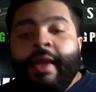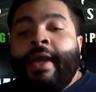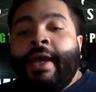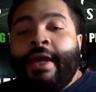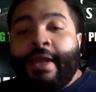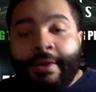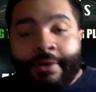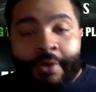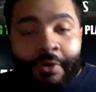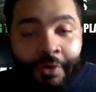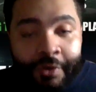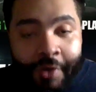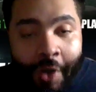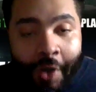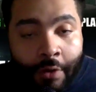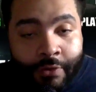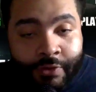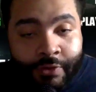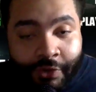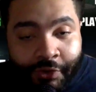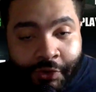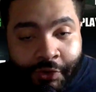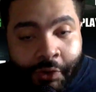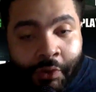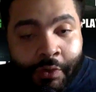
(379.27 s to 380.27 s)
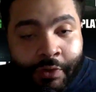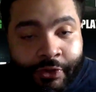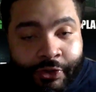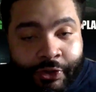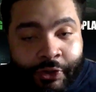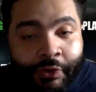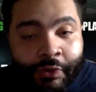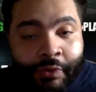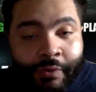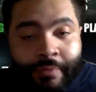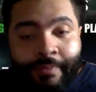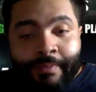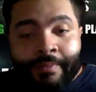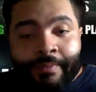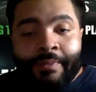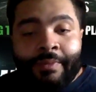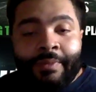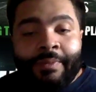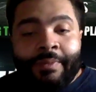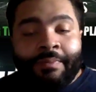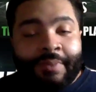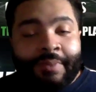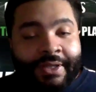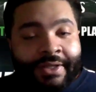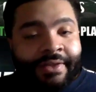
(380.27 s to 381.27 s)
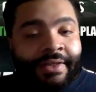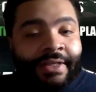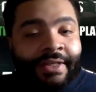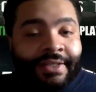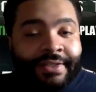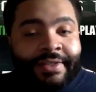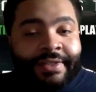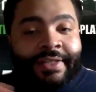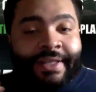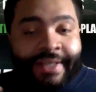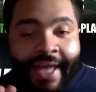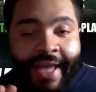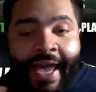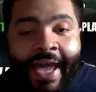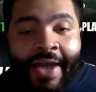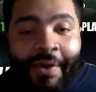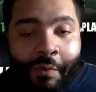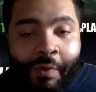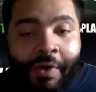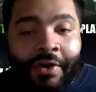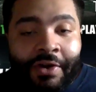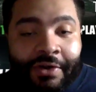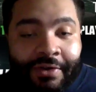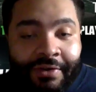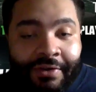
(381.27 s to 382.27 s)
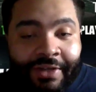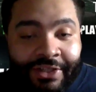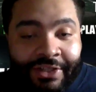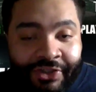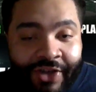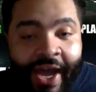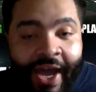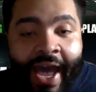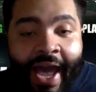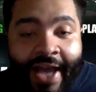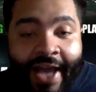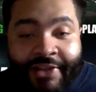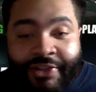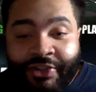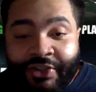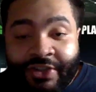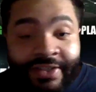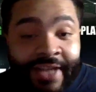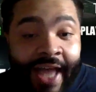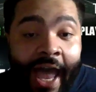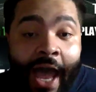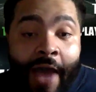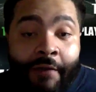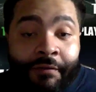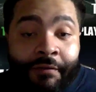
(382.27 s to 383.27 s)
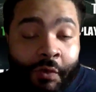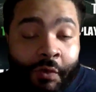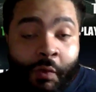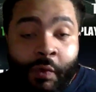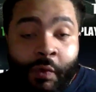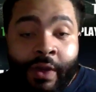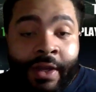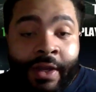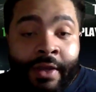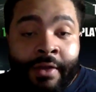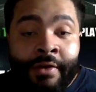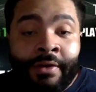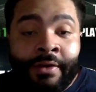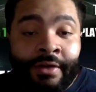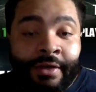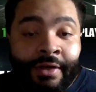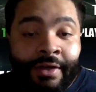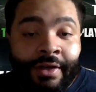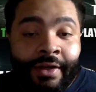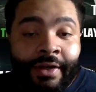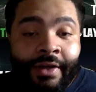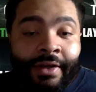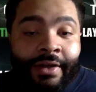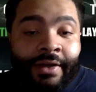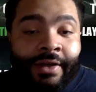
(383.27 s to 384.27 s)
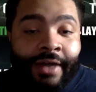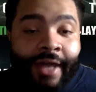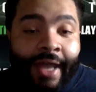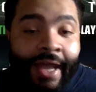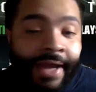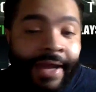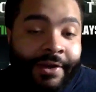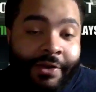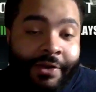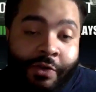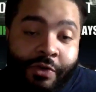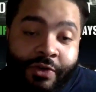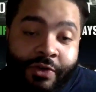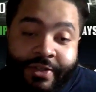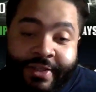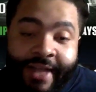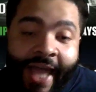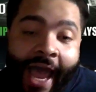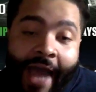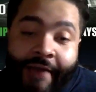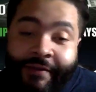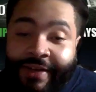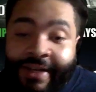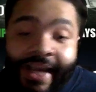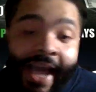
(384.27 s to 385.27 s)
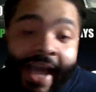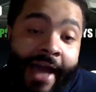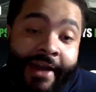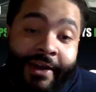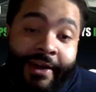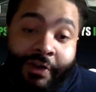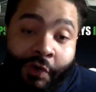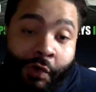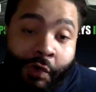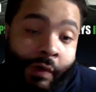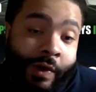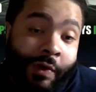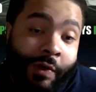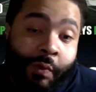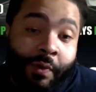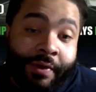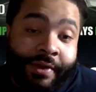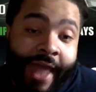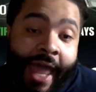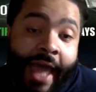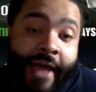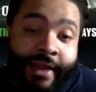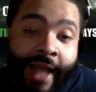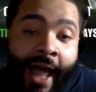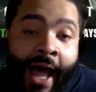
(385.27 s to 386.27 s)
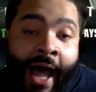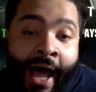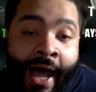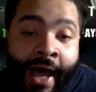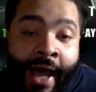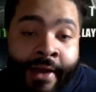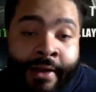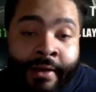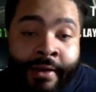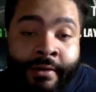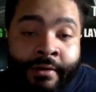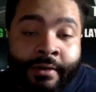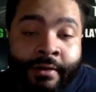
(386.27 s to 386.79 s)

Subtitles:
and I know the Colts are 2-2, but this is a game where the Jags just have to win, and you just have to kind of agree with that line.